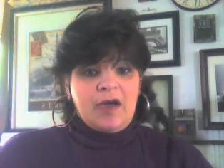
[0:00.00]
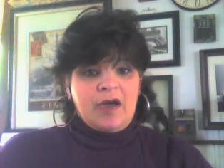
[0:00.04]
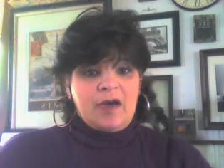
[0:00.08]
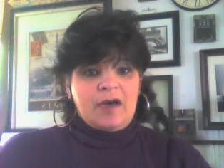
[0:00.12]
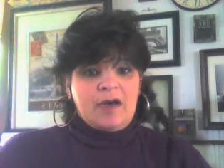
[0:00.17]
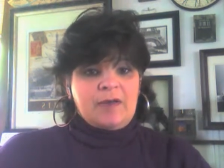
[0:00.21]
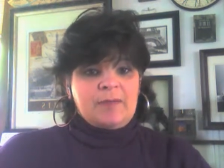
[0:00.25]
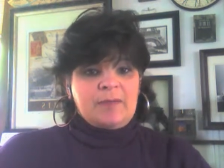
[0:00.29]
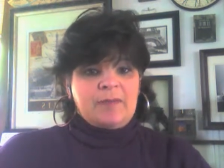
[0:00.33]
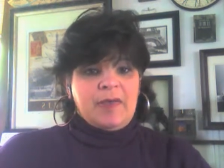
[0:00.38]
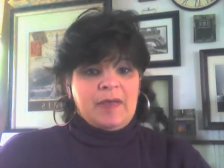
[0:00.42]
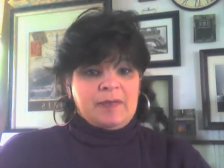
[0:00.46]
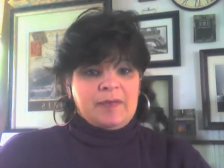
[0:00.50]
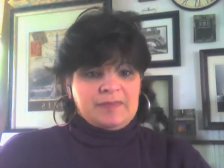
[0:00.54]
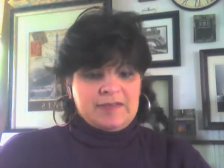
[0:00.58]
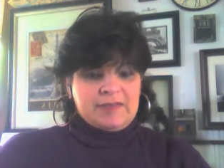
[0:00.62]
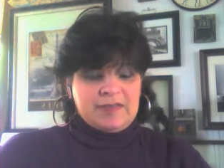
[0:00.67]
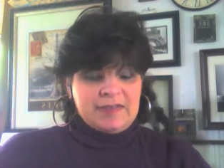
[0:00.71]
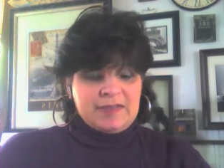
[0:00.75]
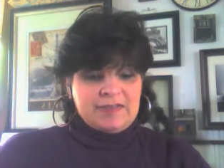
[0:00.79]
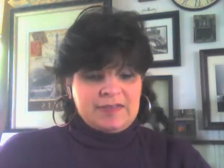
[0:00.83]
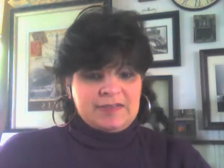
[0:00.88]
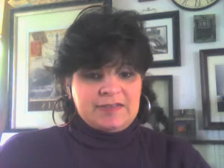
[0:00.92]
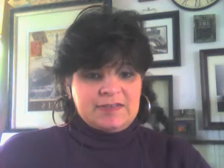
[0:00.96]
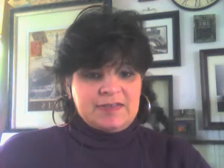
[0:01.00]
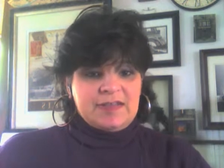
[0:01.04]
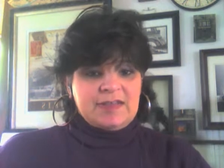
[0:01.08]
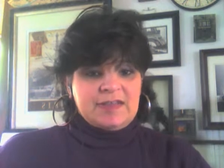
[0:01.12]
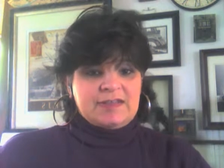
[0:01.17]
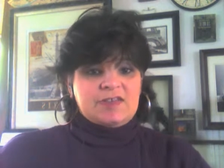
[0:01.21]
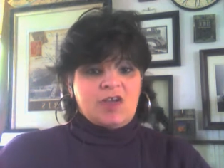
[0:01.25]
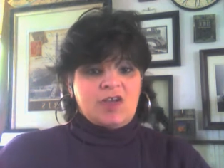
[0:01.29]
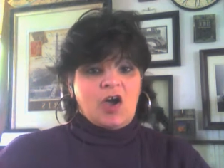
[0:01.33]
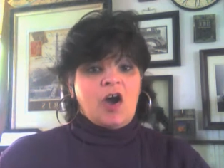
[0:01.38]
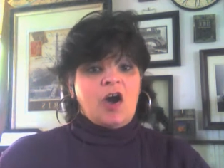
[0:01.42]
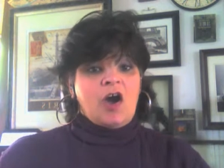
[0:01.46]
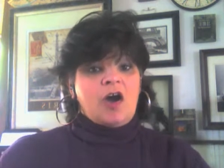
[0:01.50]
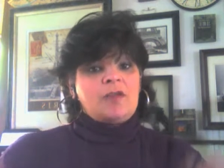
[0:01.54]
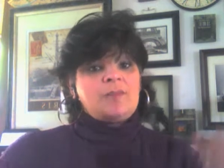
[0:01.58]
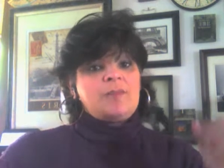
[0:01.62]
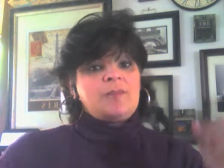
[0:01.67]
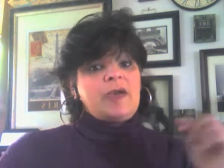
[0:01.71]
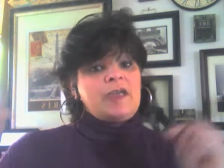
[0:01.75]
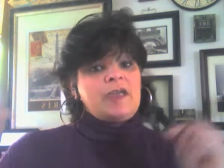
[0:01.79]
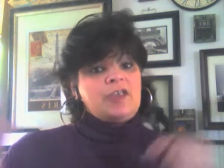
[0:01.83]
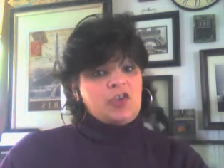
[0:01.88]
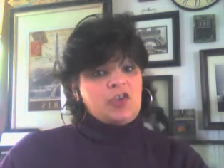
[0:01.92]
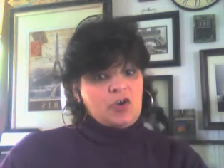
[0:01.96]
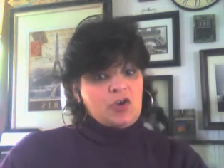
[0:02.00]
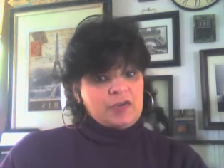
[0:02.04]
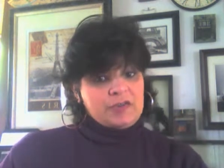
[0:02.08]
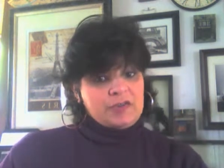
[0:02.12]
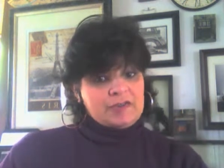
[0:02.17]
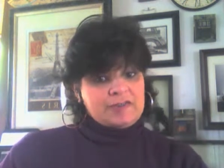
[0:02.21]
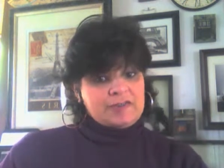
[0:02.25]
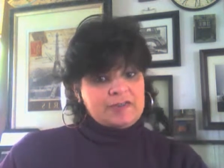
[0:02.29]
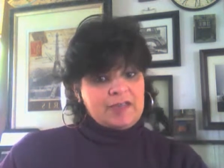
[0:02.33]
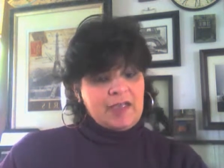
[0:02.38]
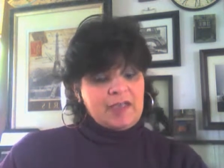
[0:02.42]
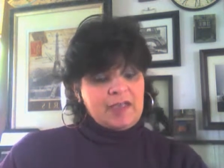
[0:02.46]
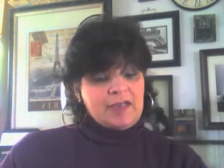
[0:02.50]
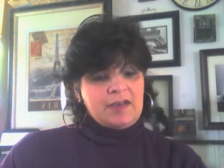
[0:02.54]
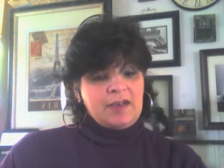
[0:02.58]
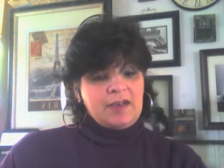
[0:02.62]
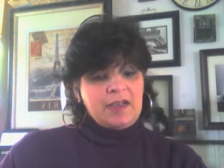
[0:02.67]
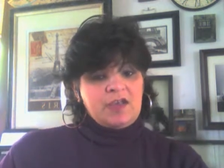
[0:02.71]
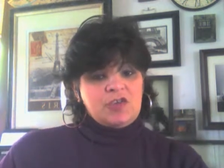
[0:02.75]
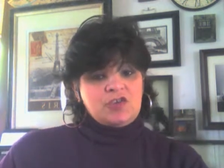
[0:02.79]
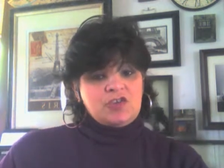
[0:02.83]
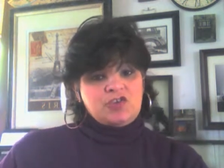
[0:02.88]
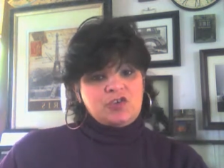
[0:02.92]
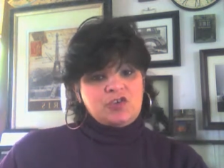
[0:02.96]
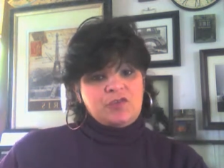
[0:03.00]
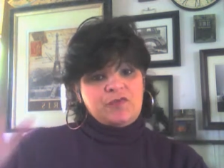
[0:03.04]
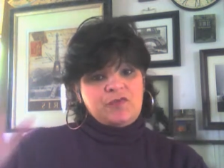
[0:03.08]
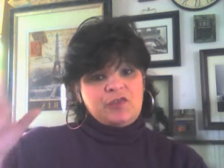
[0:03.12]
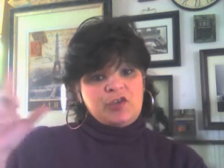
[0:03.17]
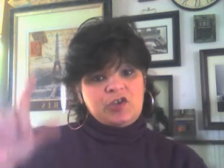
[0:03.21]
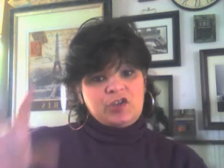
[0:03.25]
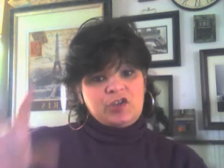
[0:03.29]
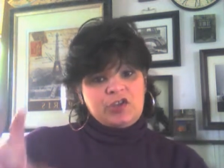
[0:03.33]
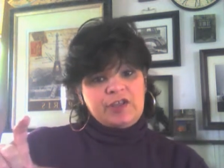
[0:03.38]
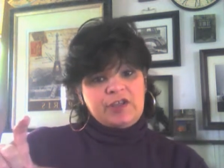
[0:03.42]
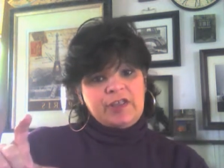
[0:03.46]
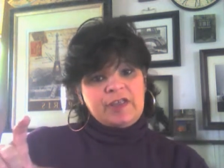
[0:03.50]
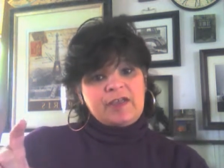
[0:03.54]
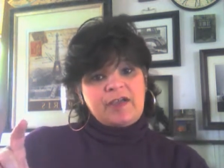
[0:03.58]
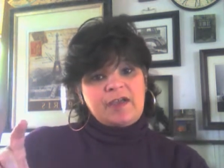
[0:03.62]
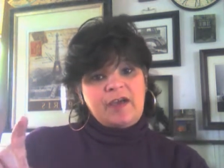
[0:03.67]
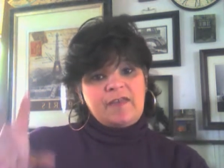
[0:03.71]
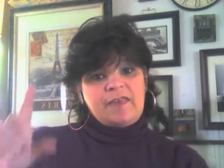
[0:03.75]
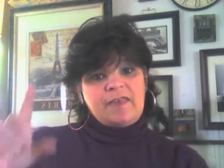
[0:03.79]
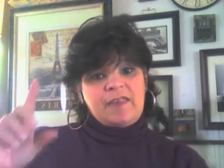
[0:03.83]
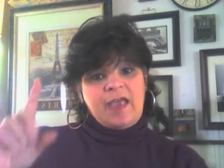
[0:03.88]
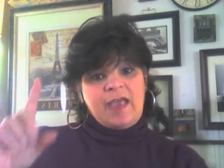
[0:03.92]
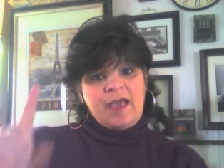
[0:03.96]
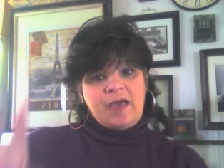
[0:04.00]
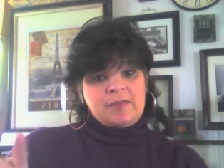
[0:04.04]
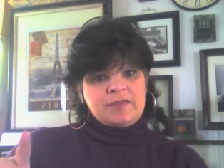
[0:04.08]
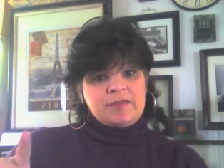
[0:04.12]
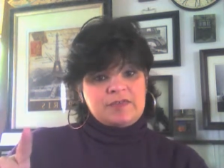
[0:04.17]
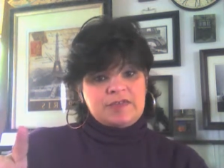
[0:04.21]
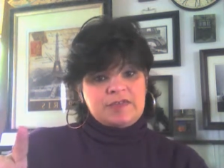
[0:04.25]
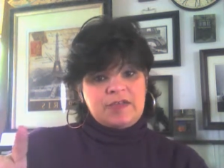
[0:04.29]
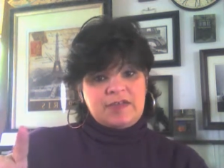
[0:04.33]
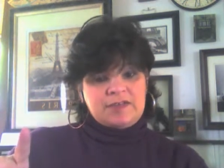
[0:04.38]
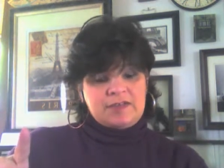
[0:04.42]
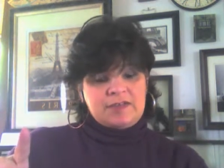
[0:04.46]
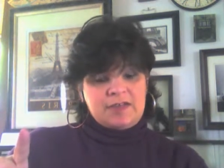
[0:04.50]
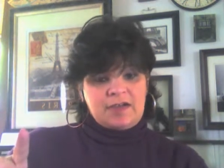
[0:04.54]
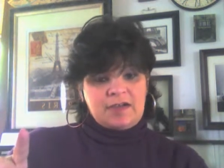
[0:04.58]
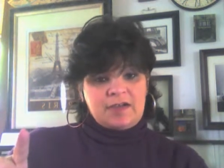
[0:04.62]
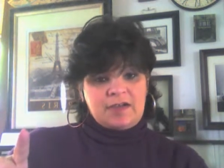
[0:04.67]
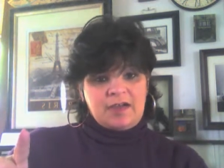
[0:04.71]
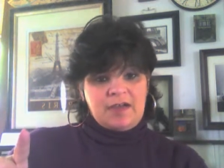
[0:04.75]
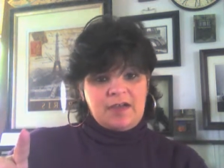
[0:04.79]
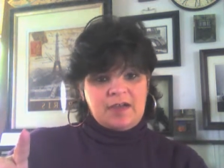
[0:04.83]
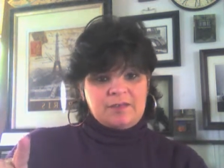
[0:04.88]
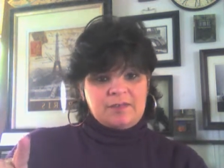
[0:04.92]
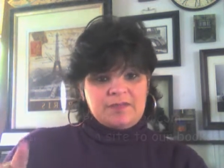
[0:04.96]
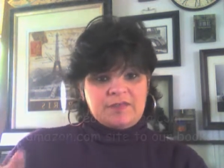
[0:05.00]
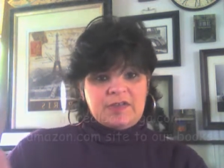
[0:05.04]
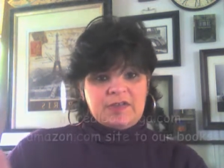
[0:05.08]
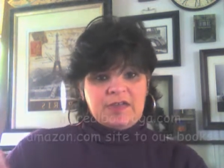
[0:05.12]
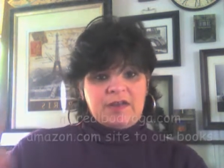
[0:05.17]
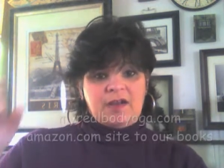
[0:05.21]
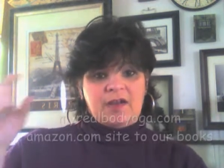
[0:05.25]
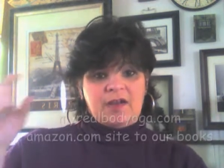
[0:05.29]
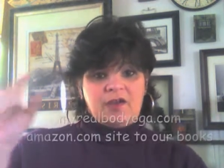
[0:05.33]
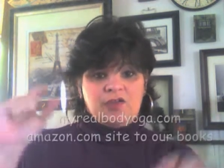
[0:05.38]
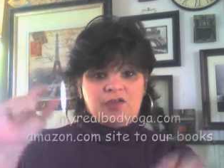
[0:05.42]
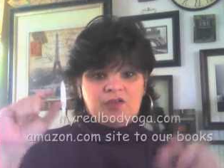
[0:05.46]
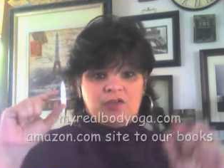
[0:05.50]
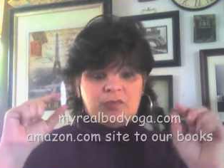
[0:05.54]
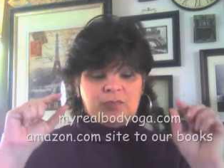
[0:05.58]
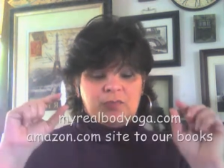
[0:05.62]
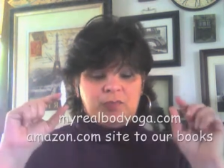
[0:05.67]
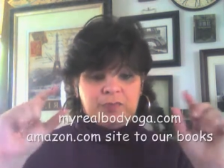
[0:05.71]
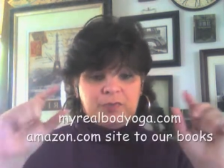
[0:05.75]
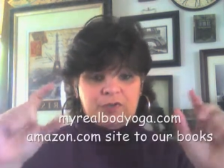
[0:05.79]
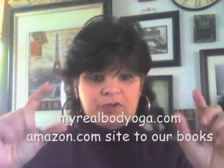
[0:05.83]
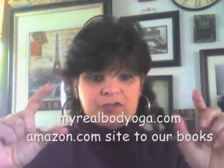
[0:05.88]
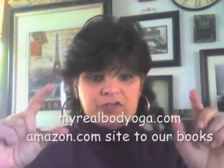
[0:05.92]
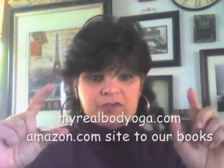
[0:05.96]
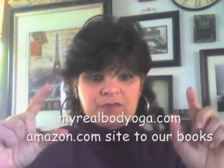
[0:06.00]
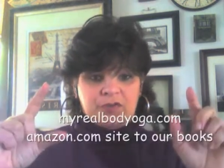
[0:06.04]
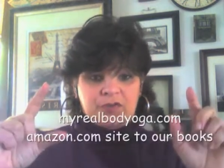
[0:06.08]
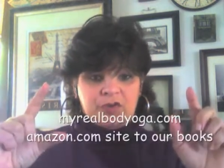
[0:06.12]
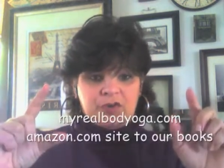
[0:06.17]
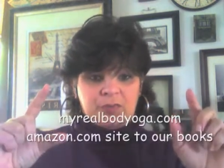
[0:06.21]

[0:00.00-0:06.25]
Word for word: uh, Baptiste. It's on my yoga site. So if you click on the Amazon.com site under Books for